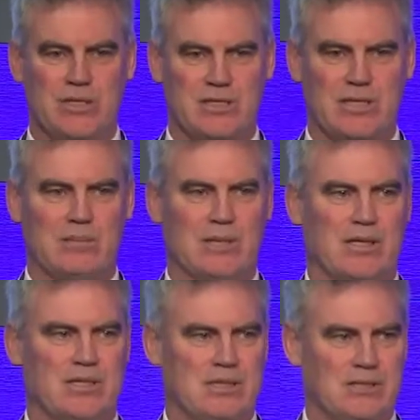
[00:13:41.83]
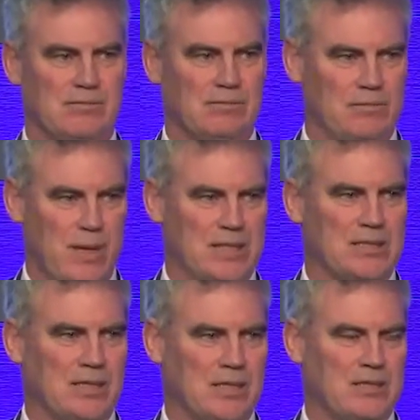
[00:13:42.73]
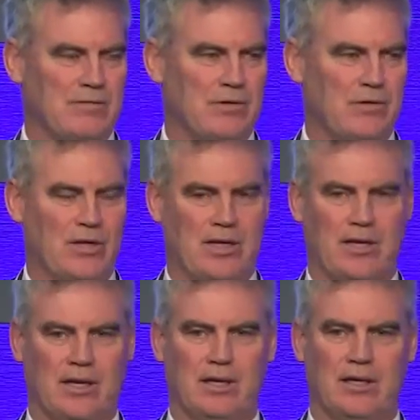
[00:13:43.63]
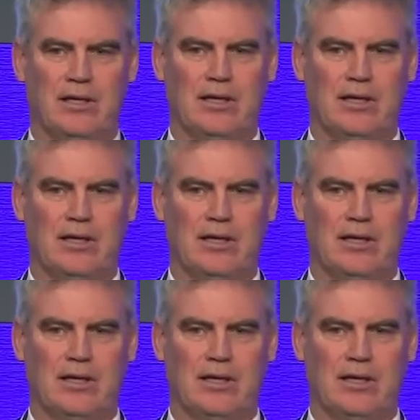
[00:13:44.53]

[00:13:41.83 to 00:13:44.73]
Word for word: to some of the best and different thinking,